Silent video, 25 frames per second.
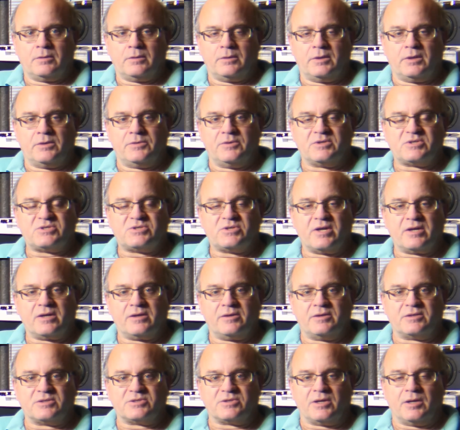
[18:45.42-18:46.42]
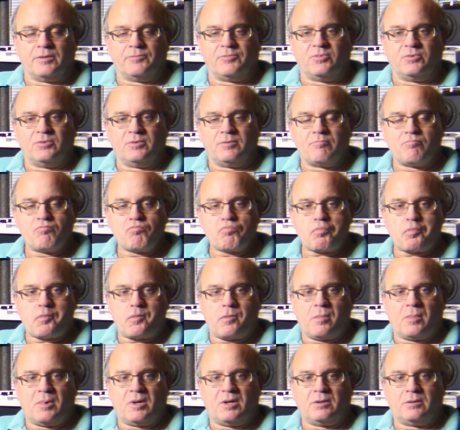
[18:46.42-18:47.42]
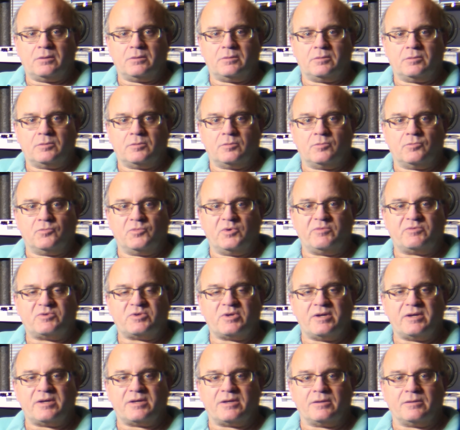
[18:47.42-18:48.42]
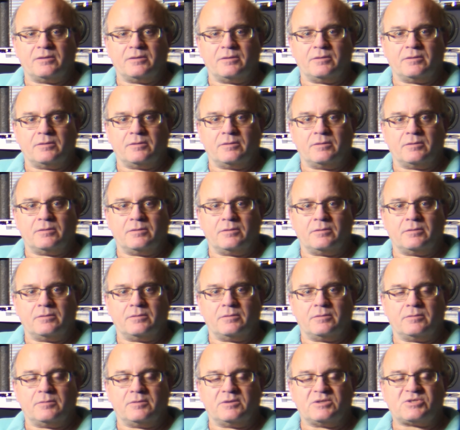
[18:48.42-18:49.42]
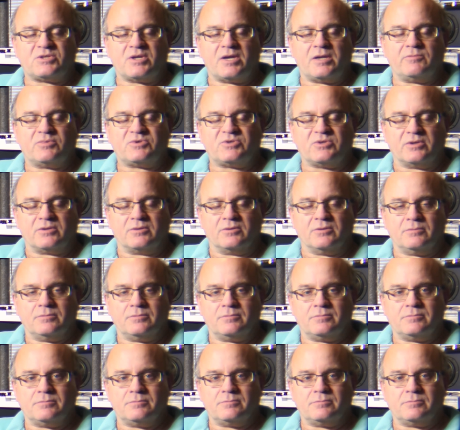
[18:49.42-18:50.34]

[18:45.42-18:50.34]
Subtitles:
In this second example, we've taken the same signal